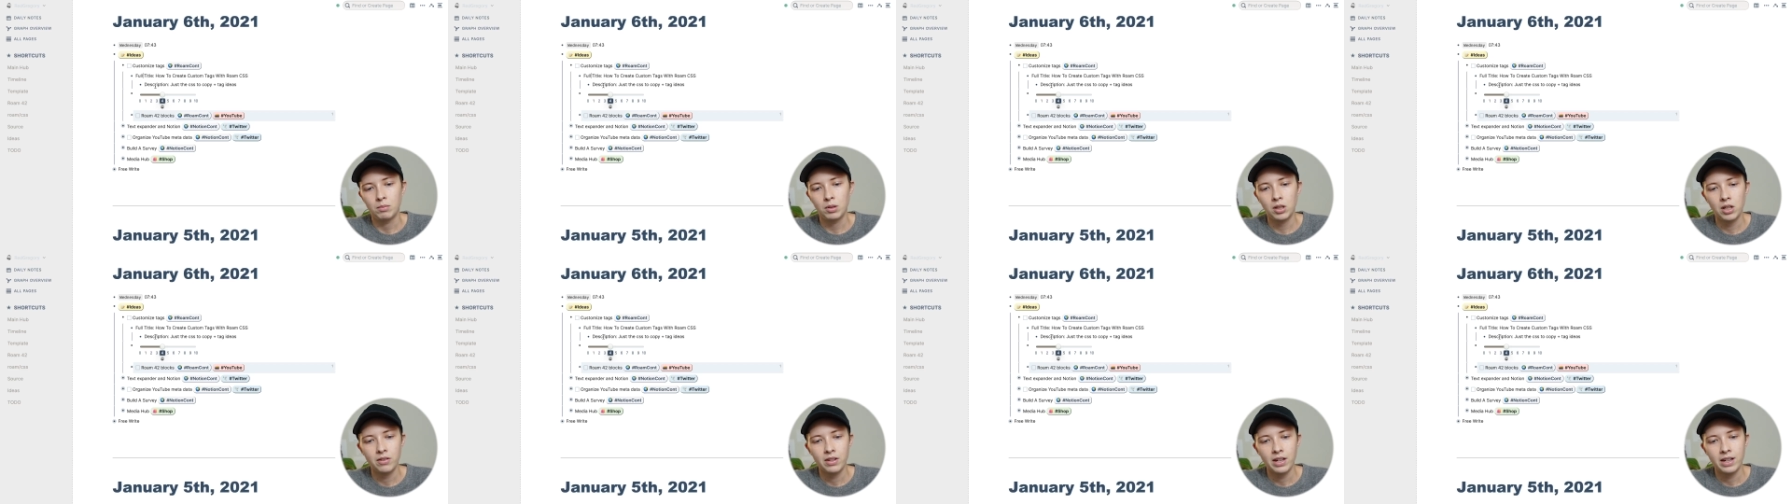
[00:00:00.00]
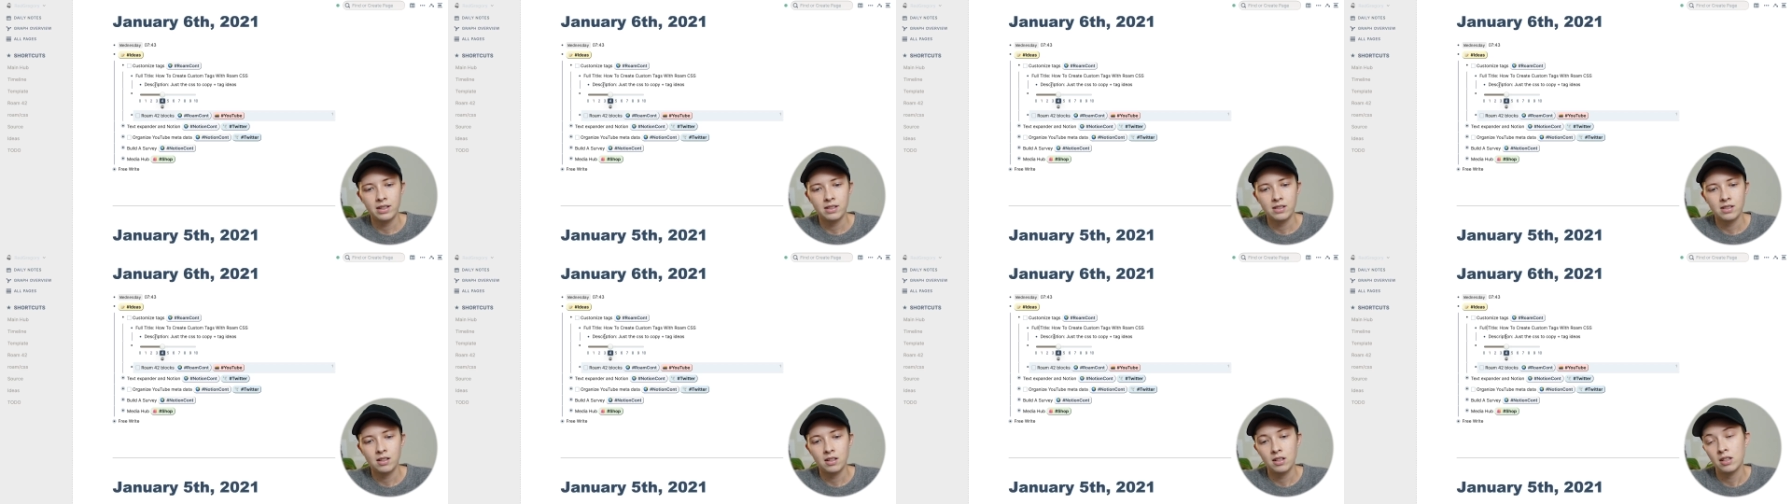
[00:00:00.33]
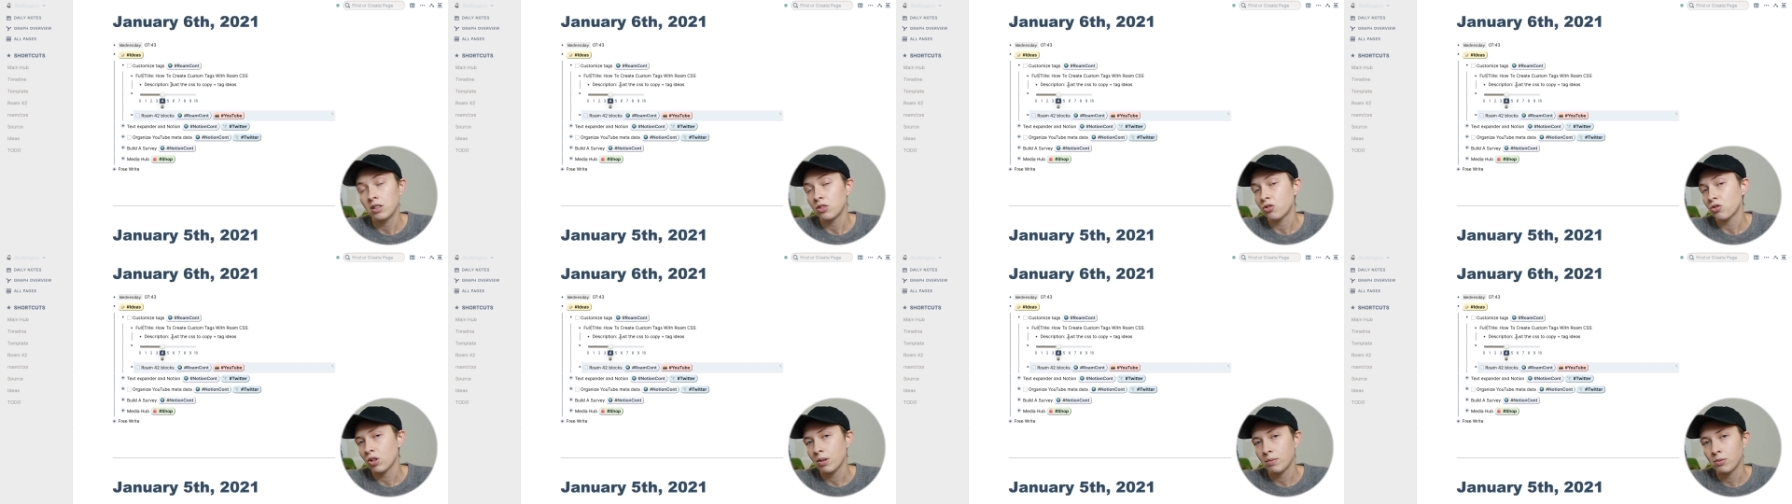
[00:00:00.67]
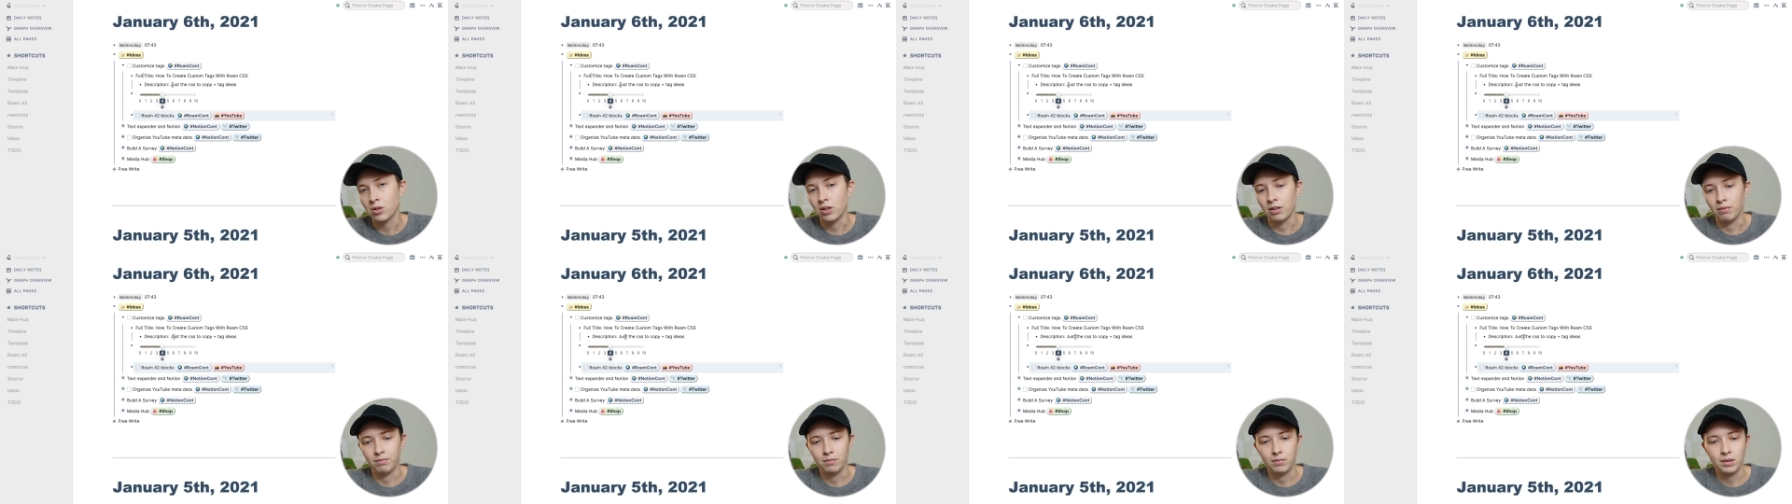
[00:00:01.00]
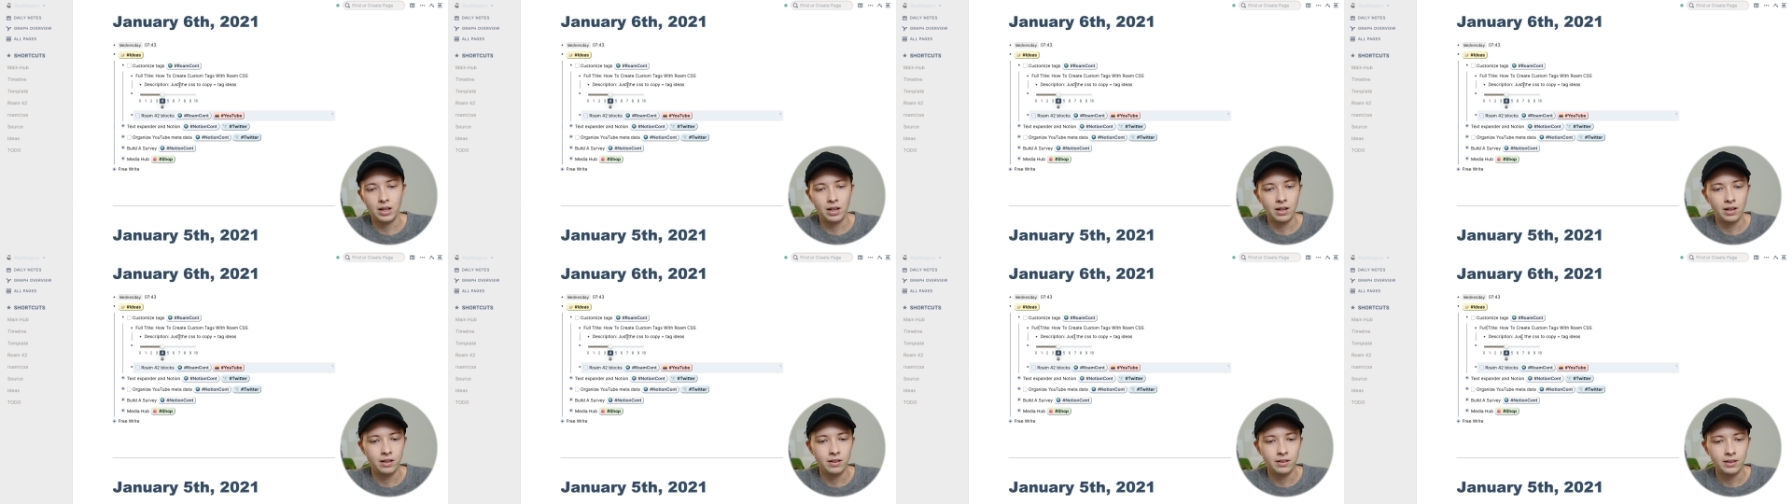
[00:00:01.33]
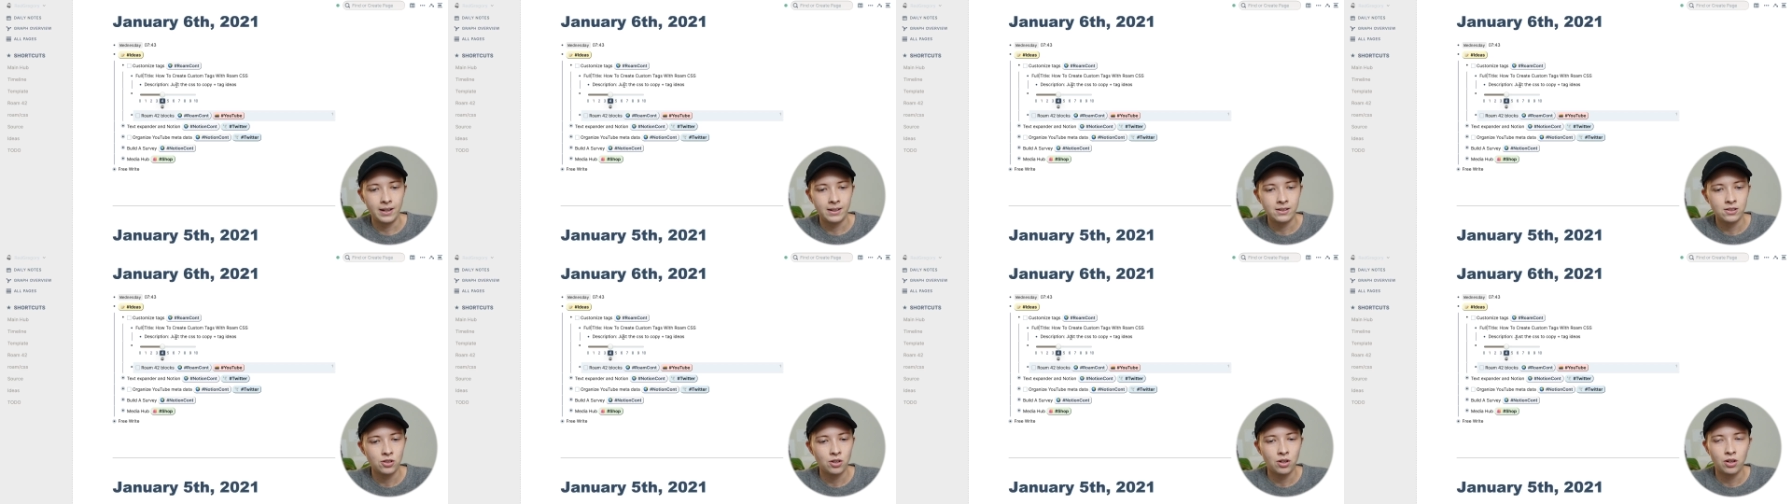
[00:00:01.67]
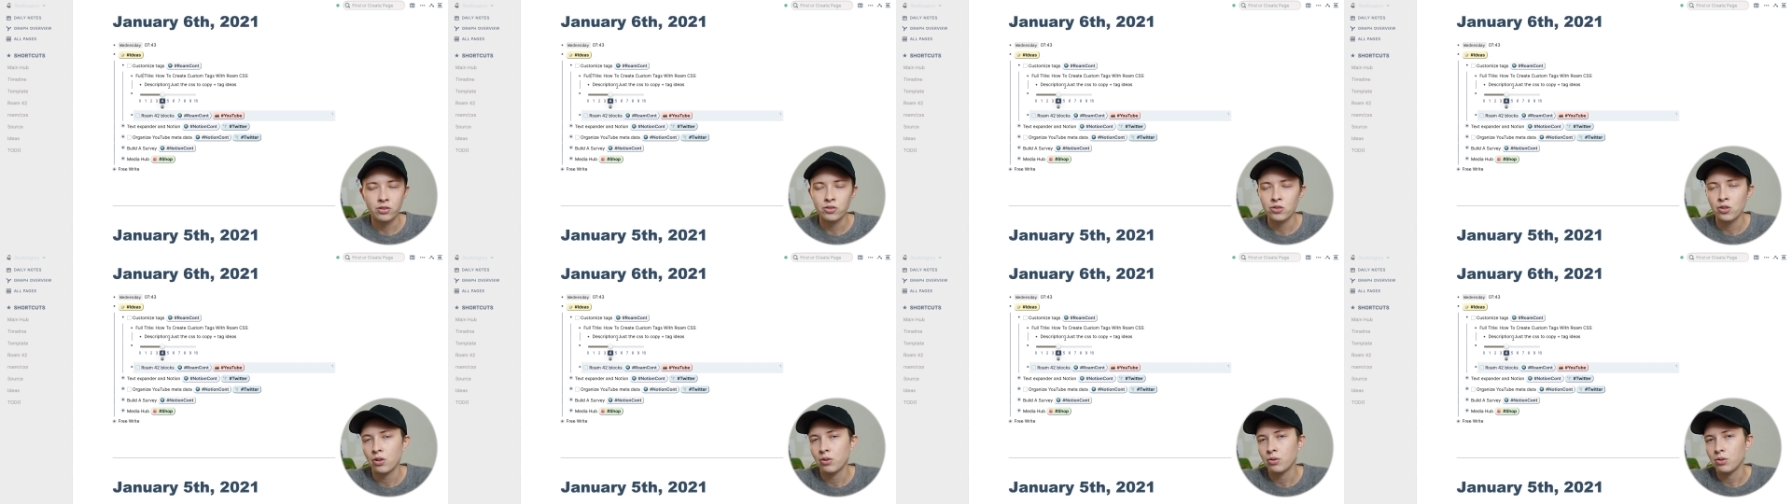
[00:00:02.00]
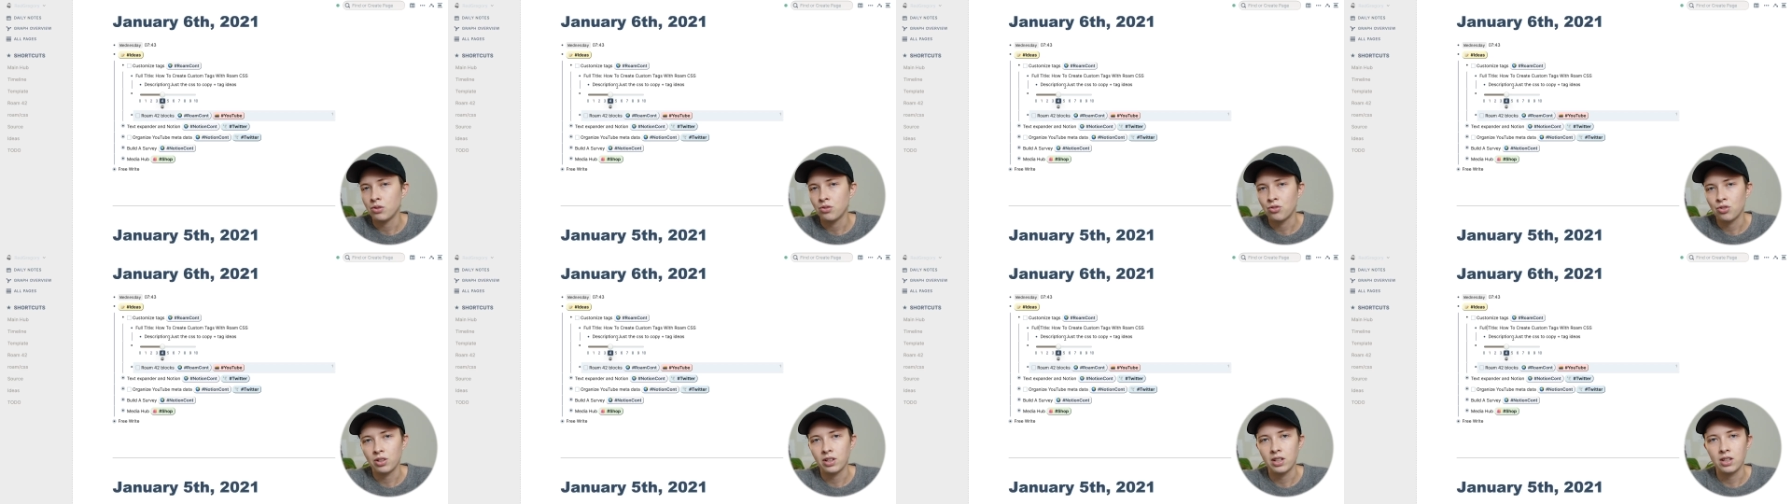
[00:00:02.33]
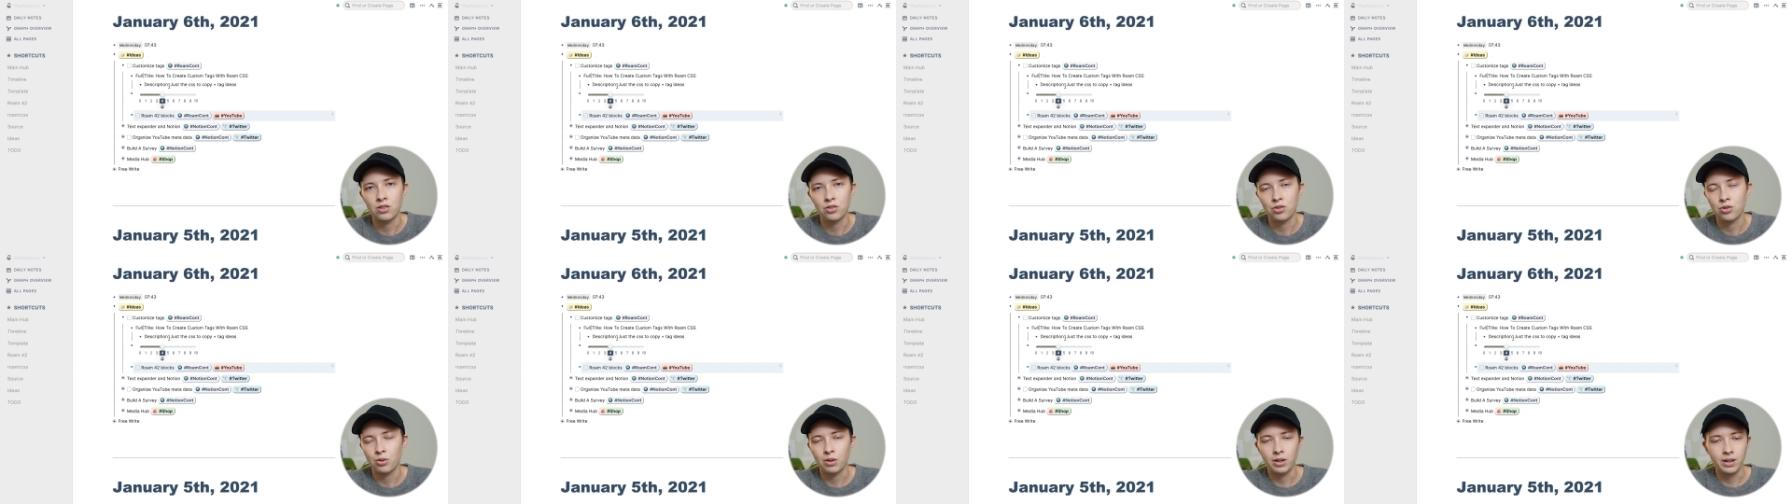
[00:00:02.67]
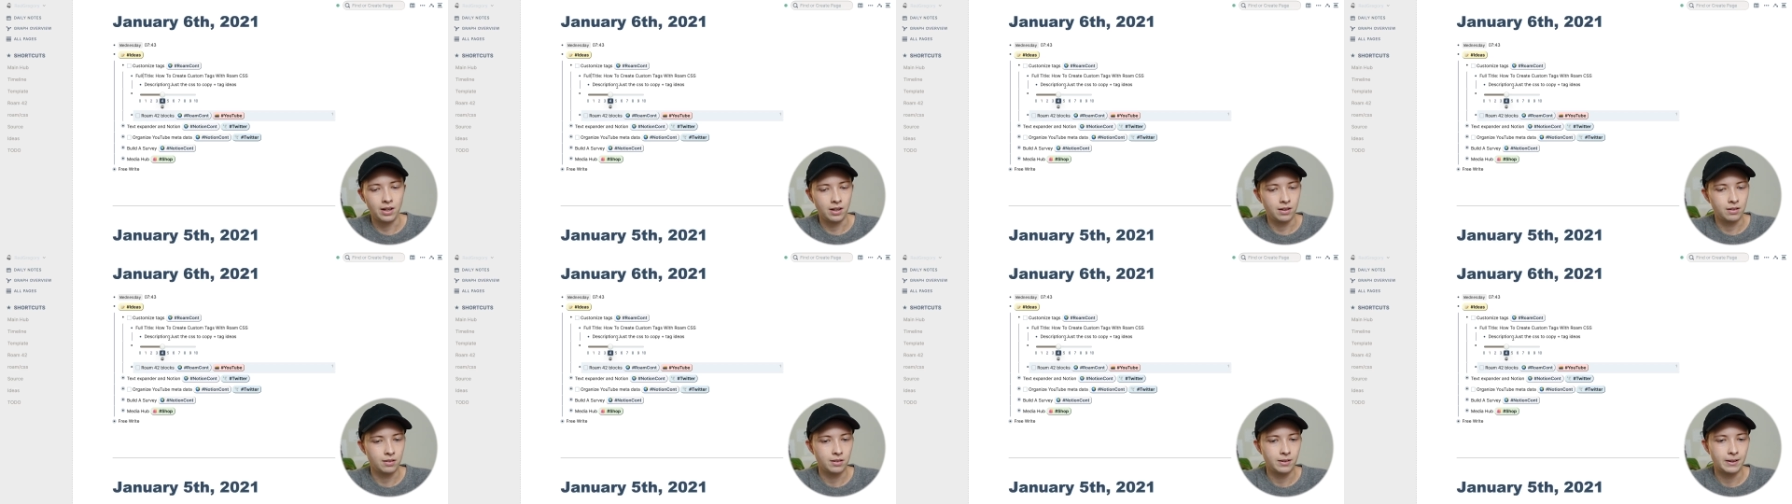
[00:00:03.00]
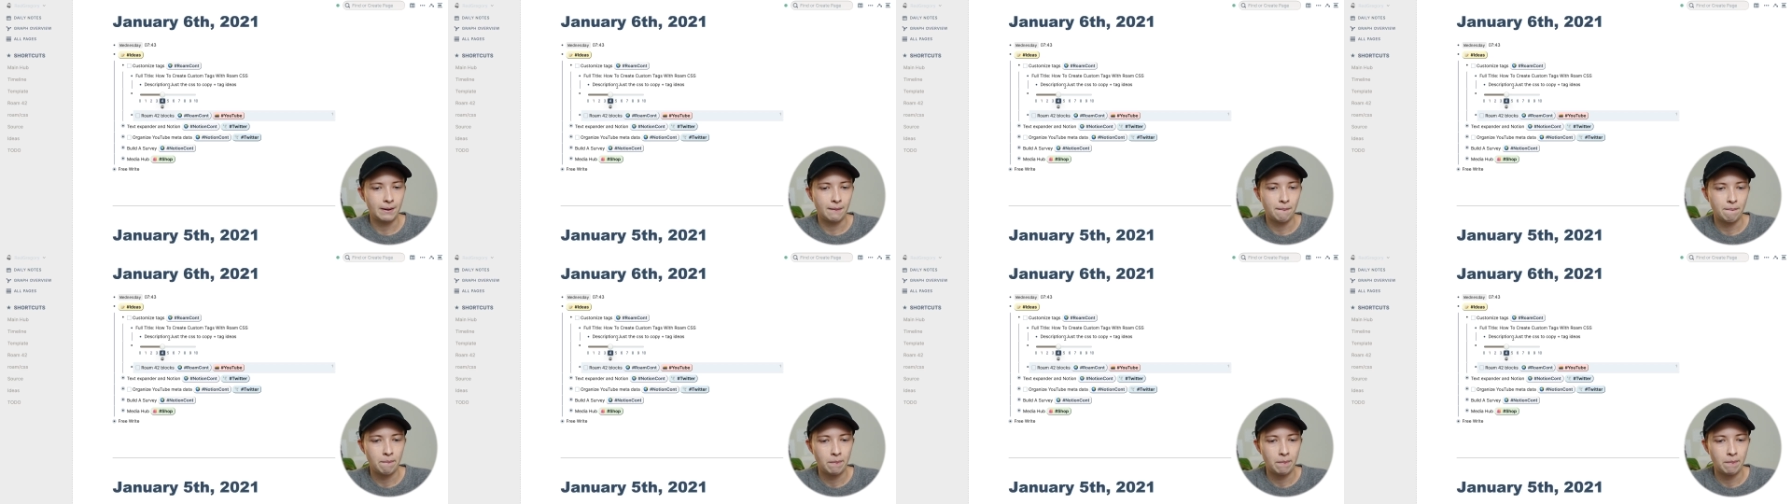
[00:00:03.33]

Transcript: Below that is the description, and that's also usually in shorthand.